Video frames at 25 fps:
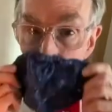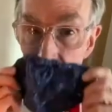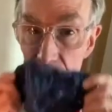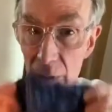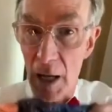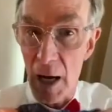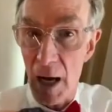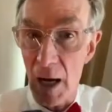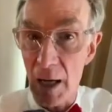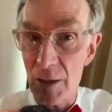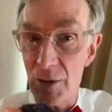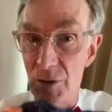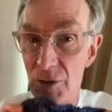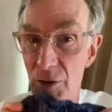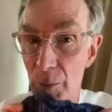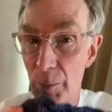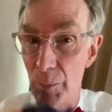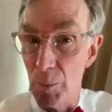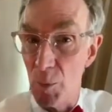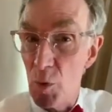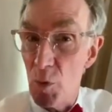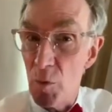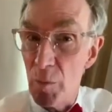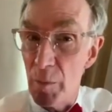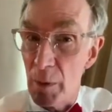blocks the
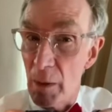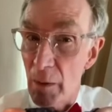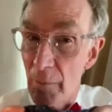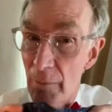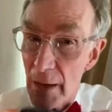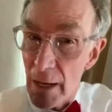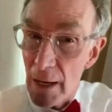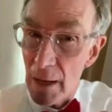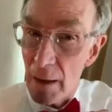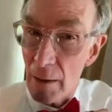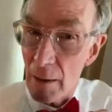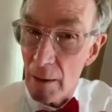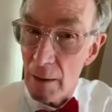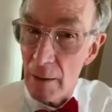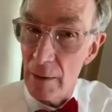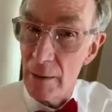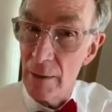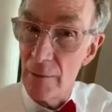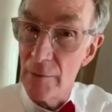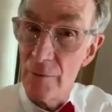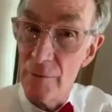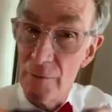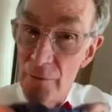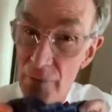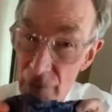movement of air
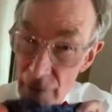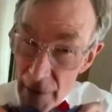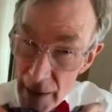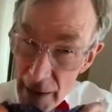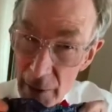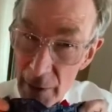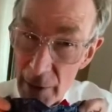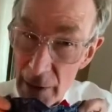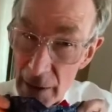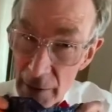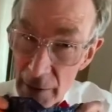very